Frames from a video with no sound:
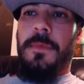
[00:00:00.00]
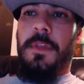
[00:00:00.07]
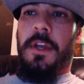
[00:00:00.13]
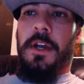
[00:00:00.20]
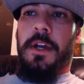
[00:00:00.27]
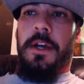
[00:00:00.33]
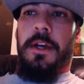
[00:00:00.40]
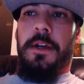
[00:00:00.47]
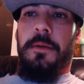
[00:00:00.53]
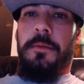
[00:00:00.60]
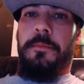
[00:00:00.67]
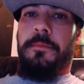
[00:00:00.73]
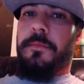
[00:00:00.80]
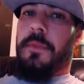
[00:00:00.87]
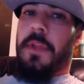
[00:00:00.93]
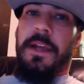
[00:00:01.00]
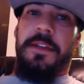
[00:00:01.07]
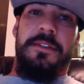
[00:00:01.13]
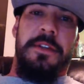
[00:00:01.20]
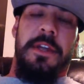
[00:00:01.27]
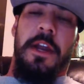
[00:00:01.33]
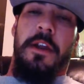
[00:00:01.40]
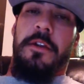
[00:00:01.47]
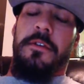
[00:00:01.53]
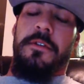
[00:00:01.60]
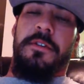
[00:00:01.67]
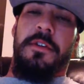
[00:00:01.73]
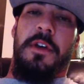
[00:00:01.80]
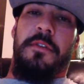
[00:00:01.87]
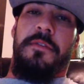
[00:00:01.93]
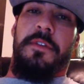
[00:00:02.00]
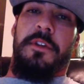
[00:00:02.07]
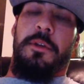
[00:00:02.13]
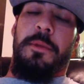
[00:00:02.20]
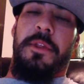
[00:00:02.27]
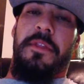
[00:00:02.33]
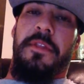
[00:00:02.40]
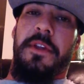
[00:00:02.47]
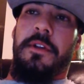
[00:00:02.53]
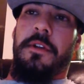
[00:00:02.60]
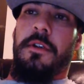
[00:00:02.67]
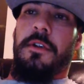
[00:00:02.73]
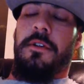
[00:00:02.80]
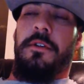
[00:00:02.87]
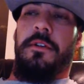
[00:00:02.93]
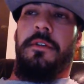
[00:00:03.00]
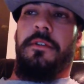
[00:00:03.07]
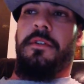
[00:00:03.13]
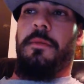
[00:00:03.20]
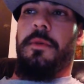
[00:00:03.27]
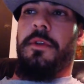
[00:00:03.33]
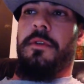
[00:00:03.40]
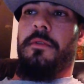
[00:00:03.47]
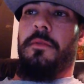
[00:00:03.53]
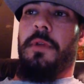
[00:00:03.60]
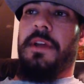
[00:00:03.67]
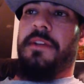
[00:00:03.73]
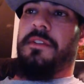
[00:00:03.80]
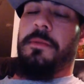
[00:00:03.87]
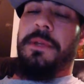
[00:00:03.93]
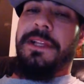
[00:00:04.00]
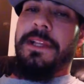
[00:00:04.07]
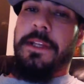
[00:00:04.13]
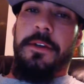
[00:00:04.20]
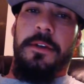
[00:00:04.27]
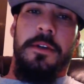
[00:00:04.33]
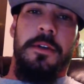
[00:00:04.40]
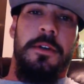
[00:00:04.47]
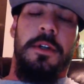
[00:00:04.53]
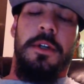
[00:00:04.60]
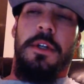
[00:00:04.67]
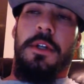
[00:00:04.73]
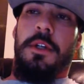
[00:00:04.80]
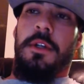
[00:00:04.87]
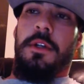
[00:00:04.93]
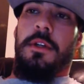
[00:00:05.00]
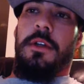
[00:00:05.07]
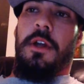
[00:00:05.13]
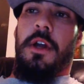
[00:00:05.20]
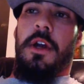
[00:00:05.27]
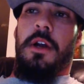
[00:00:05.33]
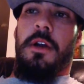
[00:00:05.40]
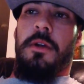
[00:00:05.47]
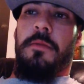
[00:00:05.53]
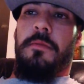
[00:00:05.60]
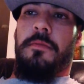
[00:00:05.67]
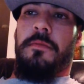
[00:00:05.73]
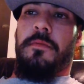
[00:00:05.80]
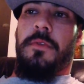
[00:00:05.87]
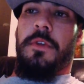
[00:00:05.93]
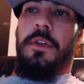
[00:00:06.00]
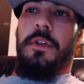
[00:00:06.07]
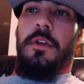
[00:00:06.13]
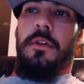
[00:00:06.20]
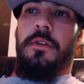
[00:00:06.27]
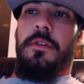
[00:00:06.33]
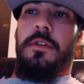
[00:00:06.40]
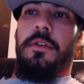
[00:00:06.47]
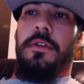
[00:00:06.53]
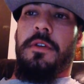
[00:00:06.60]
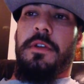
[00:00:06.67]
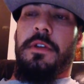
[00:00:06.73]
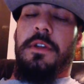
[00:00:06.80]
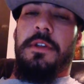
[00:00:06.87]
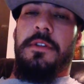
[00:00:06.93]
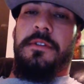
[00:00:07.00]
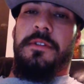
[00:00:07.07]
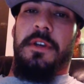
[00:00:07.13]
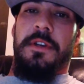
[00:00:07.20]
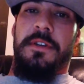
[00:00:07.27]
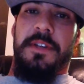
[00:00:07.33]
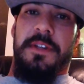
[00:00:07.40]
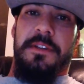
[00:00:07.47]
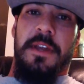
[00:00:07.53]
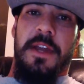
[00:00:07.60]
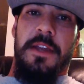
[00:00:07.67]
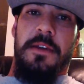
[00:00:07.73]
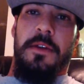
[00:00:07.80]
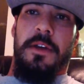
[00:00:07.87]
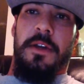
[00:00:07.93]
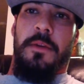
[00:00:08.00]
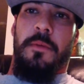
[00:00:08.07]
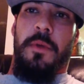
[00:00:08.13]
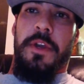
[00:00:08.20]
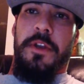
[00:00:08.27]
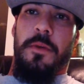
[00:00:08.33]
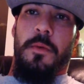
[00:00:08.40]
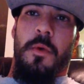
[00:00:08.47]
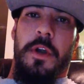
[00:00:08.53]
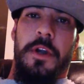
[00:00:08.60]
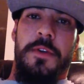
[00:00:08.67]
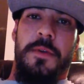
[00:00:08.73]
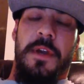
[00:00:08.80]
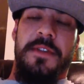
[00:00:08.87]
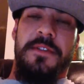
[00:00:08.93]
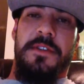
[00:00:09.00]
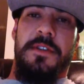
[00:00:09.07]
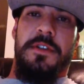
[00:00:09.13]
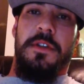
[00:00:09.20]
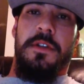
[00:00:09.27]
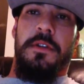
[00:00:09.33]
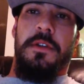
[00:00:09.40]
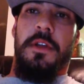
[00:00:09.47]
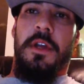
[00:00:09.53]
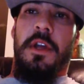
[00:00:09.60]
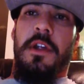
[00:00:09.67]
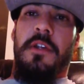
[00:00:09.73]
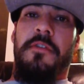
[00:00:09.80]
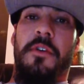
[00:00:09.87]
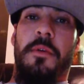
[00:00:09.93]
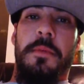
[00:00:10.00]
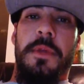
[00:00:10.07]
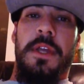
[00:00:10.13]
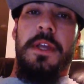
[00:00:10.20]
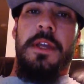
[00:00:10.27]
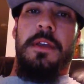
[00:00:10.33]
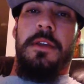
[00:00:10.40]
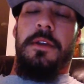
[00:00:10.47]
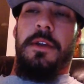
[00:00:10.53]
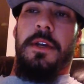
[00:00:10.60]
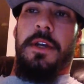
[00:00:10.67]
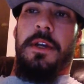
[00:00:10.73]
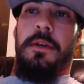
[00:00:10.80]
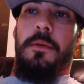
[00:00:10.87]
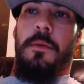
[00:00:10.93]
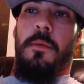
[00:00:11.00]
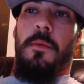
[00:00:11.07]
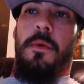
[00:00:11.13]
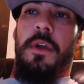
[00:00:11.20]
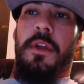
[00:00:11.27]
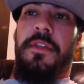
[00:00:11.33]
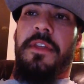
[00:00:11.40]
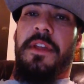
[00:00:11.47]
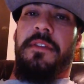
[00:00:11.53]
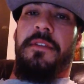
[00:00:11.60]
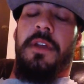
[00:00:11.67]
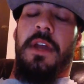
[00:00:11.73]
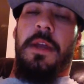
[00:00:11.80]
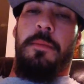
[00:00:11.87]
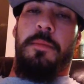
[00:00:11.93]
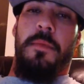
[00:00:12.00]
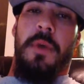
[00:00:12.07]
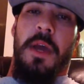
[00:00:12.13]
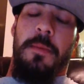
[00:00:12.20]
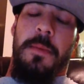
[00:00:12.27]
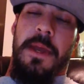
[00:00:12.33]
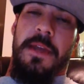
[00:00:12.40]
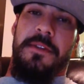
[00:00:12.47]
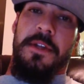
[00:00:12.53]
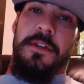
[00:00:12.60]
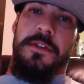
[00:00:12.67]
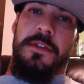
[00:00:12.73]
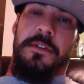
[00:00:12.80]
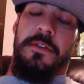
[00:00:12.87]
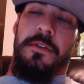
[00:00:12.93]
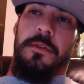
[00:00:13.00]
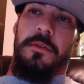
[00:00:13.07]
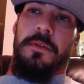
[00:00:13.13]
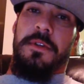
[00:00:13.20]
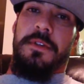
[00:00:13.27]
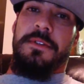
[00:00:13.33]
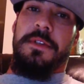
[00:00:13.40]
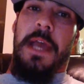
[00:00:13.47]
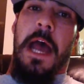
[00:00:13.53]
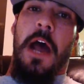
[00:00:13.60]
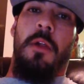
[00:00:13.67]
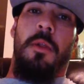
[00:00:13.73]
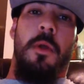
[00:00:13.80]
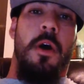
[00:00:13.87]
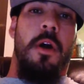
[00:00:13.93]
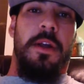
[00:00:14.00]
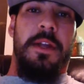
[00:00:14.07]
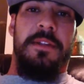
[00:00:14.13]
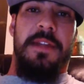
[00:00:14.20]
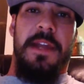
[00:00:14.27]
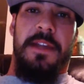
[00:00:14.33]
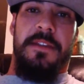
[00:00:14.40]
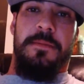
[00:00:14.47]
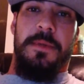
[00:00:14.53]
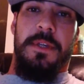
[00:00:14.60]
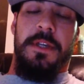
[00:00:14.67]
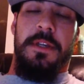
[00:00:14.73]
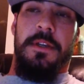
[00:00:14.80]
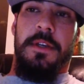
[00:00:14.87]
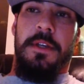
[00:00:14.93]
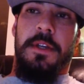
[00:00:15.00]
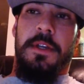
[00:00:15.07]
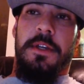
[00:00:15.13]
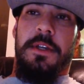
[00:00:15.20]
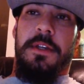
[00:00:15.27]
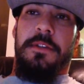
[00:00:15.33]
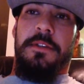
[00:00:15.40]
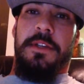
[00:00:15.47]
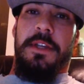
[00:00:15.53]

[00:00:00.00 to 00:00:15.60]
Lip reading: likes to carry yourself a little bit thicker, or somebody who likes to be leaner, it's going to dictate when you want to transition. For me, one of the things that I pay attention to is how long it takes me to